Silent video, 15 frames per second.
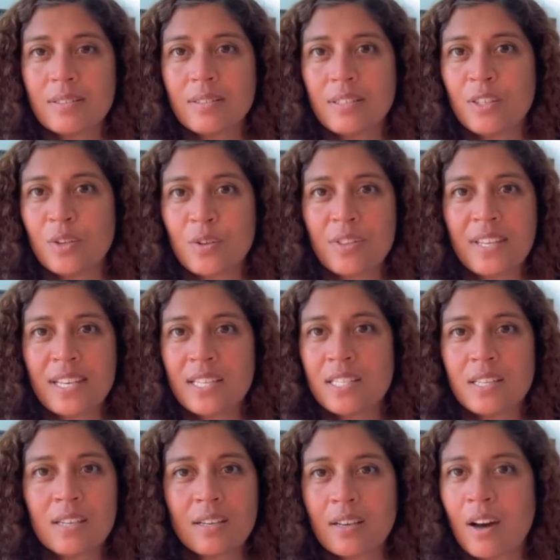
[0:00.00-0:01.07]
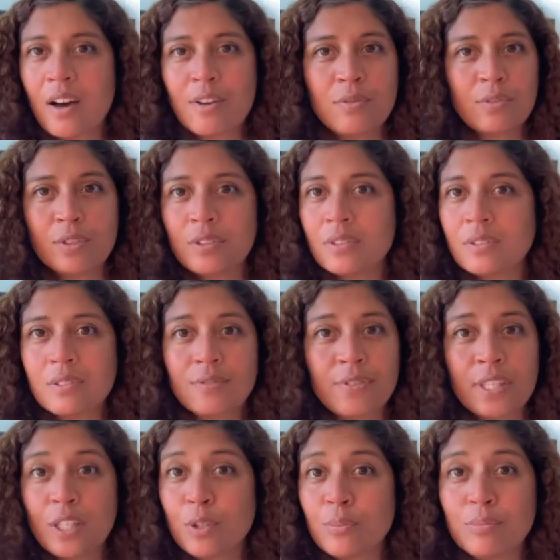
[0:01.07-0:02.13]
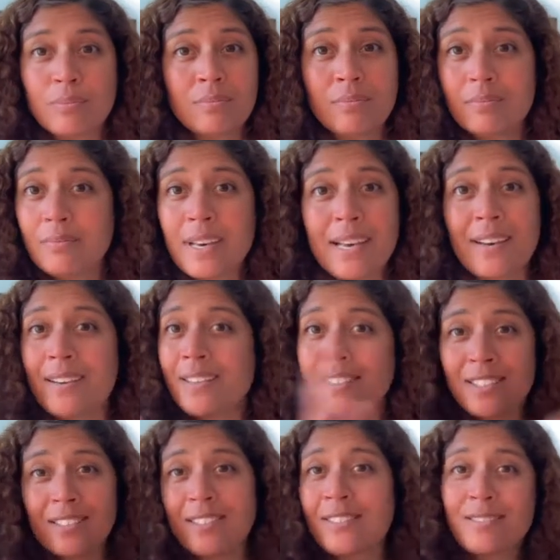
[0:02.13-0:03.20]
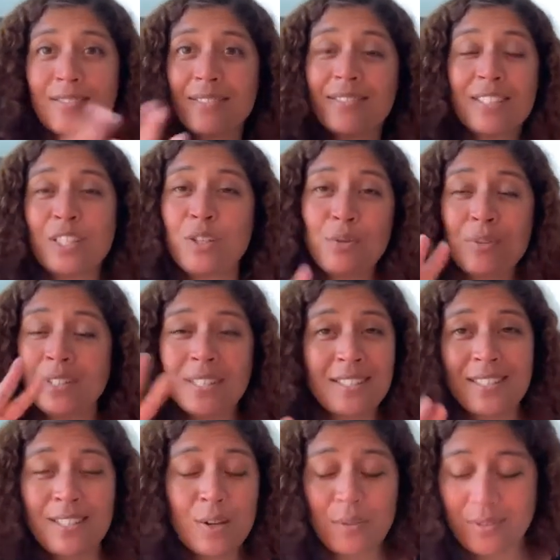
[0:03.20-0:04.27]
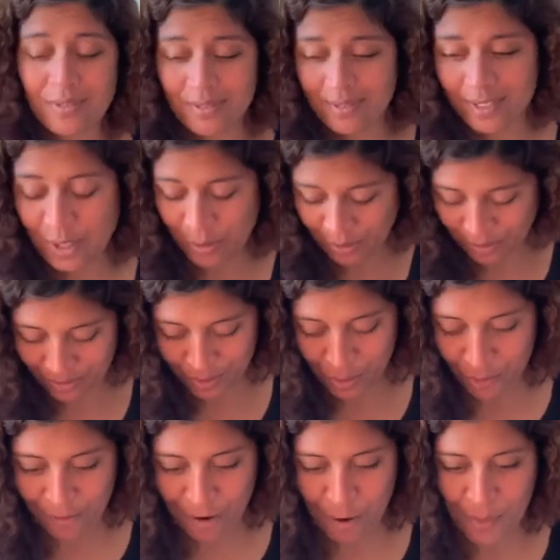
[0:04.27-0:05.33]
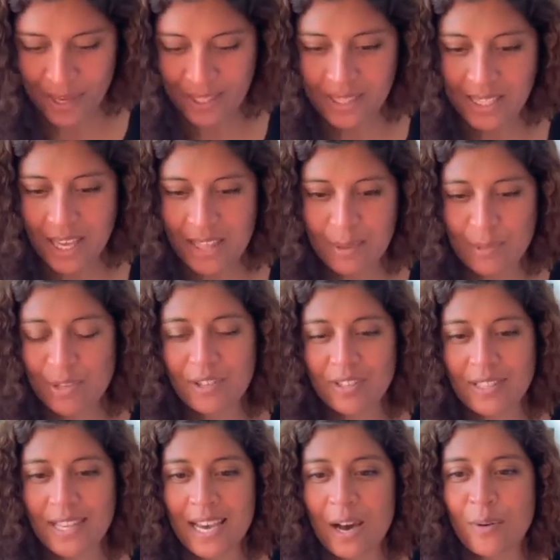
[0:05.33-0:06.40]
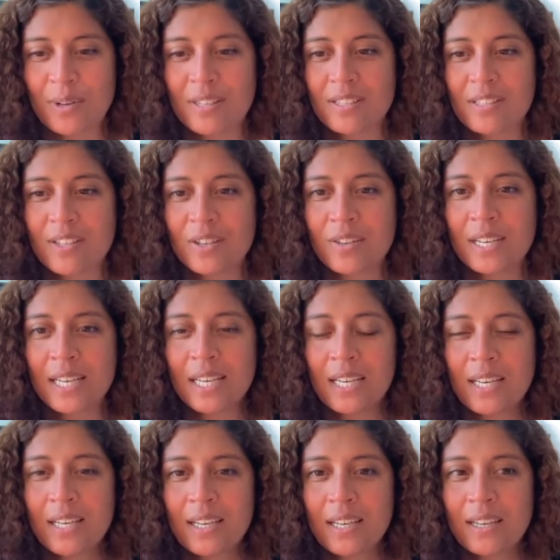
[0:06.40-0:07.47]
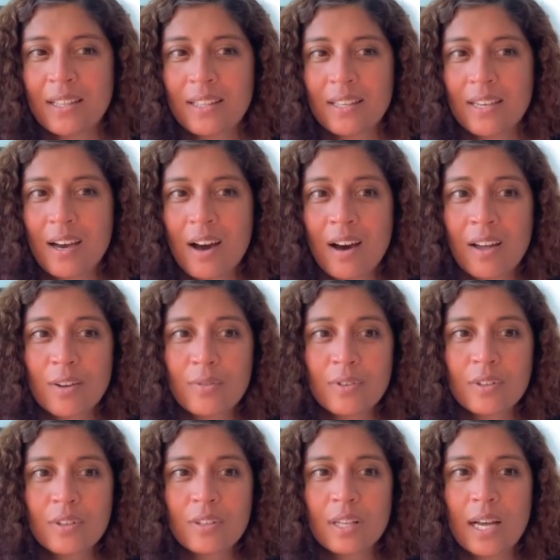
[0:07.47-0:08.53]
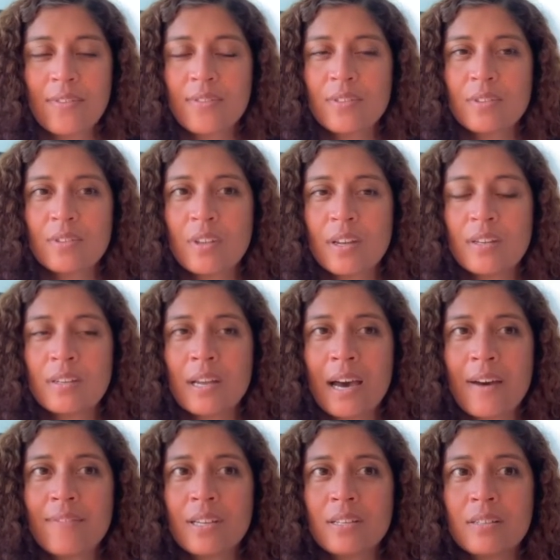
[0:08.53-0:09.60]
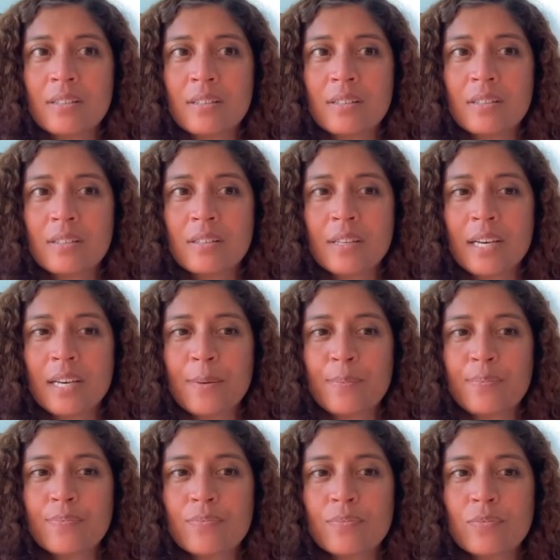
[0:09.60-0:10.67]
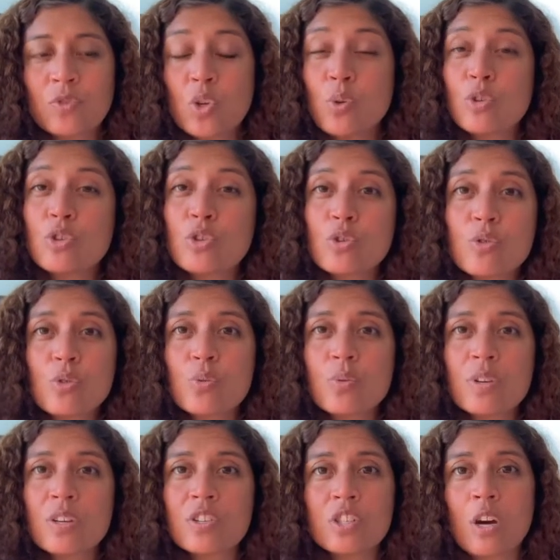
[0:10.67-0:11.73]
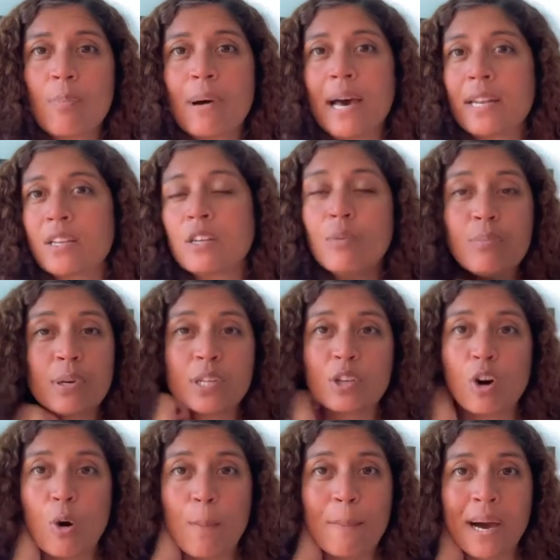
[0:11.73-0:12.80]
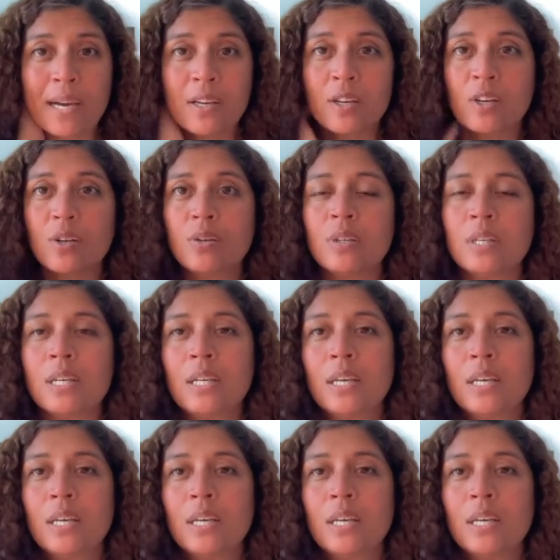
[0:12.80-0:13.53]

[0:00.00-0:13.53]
you know, theatre, carnival, film. It doesn't, the two things don't go very well together because of the hours. So the carnival and having doing the schools workshop, I had a company called Mango,